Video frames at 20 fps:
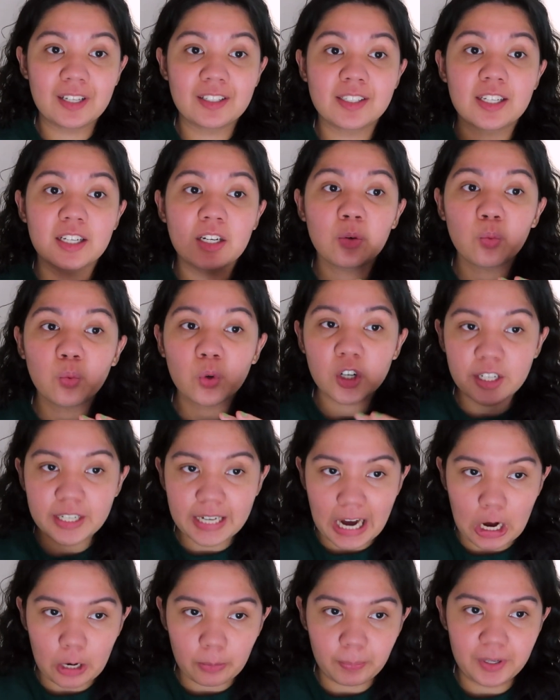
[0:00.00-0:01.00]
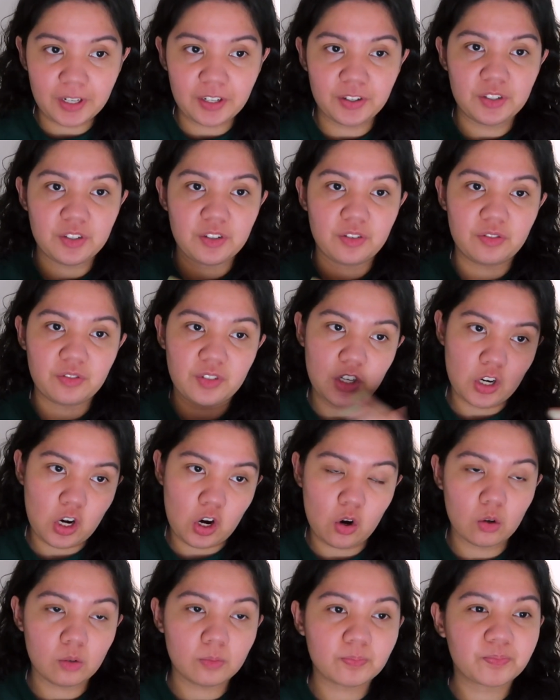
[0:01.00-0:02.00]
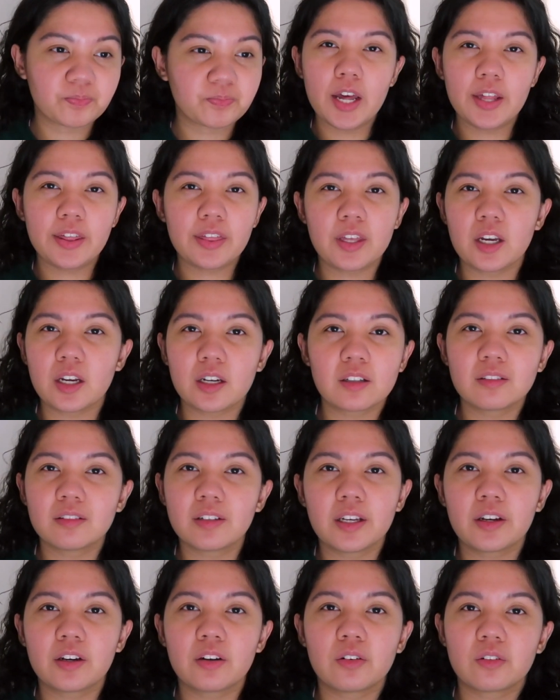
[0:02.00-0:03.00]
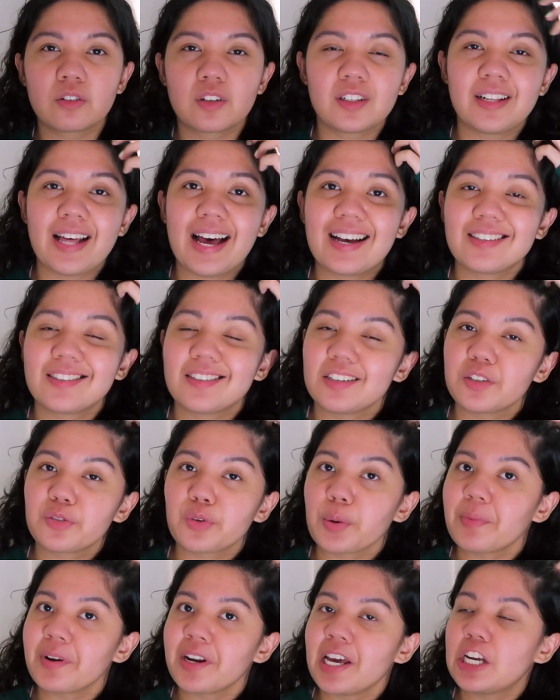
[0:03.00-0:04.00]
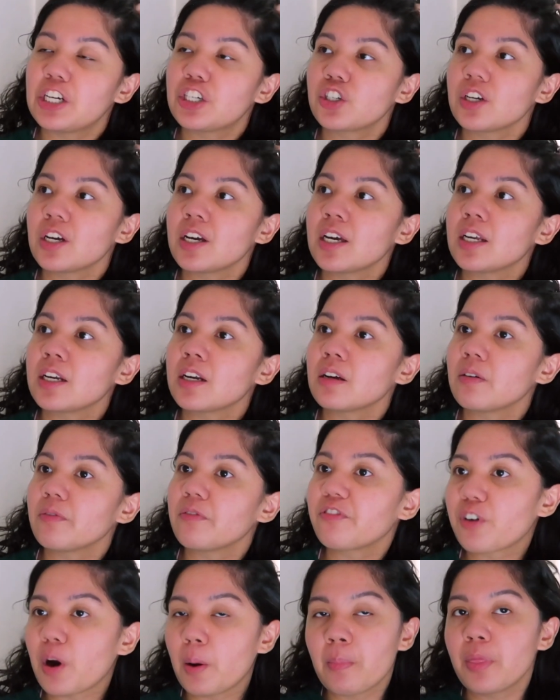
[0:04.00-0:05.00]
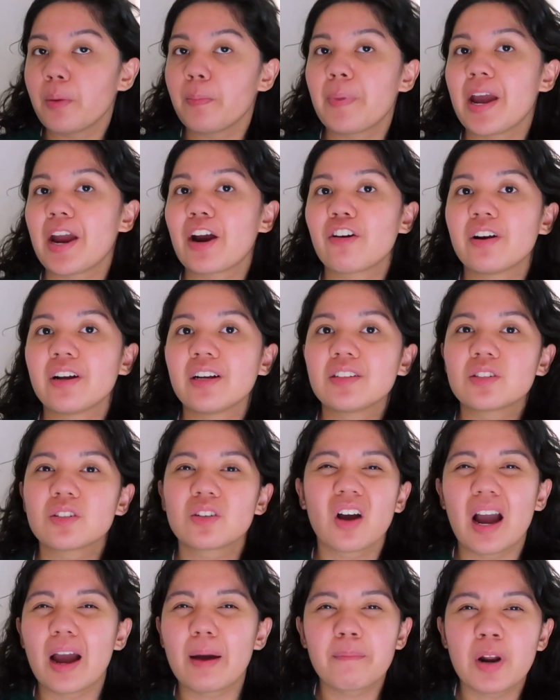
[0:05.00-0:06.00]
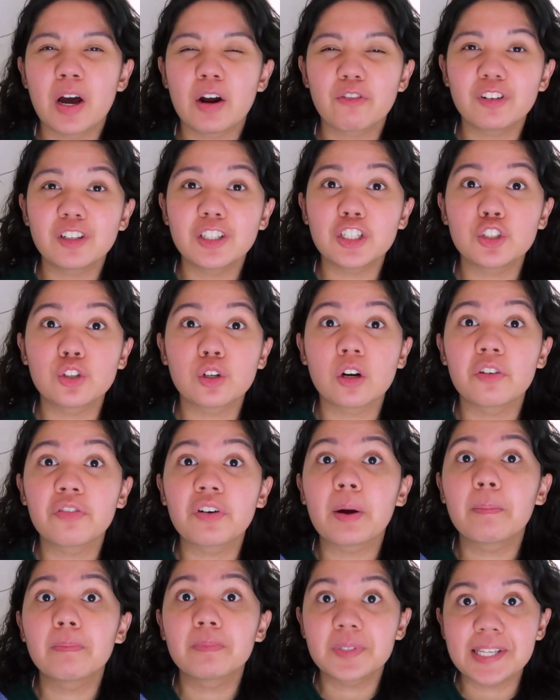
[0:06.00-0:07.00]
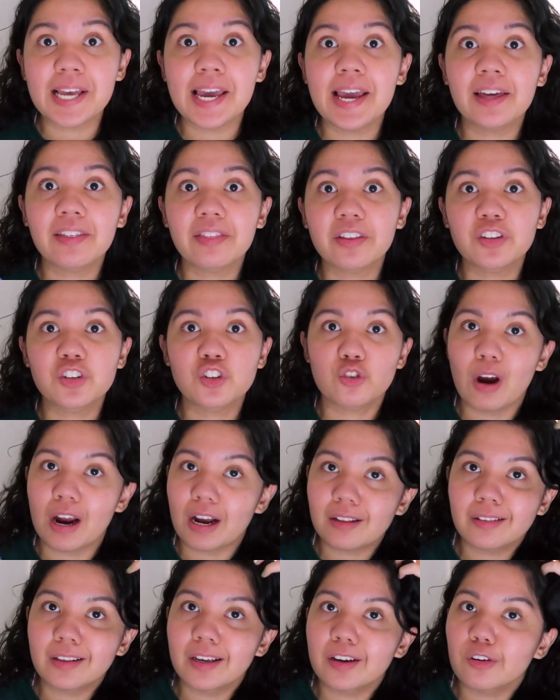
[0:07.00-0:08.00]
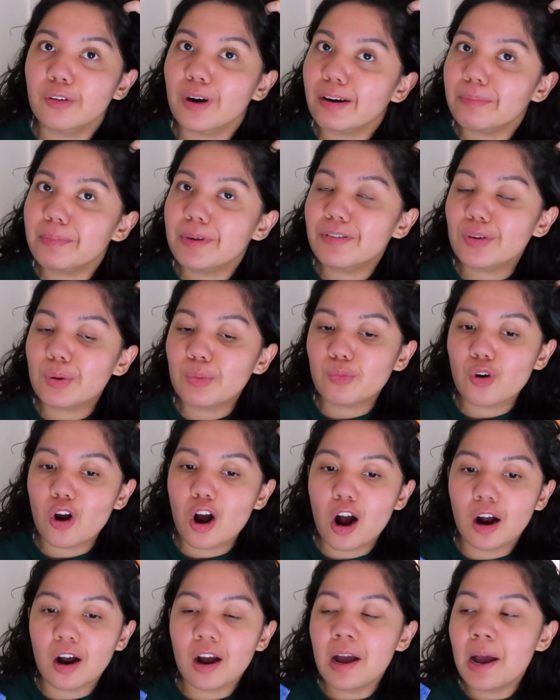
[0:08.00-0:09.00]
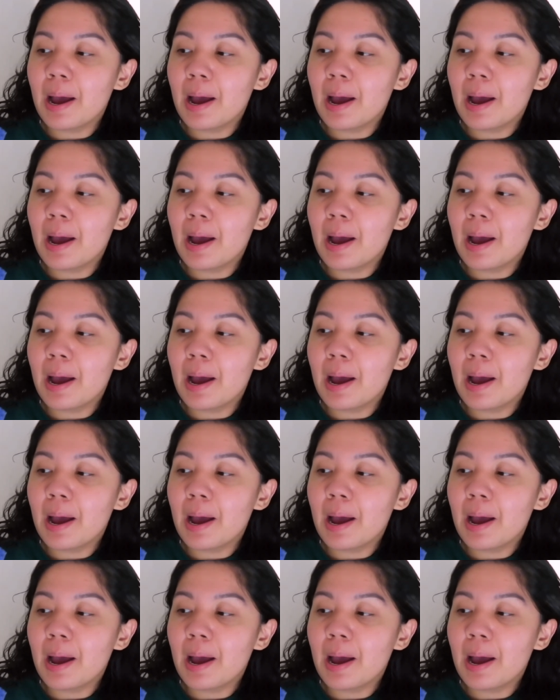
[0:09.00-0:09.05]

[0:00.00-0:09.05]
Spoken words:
It didn't work out because of, you know, I think like class discrimination from the parents. I'm not really sure if I'm saying this correctly. Correct me if I'm wrong.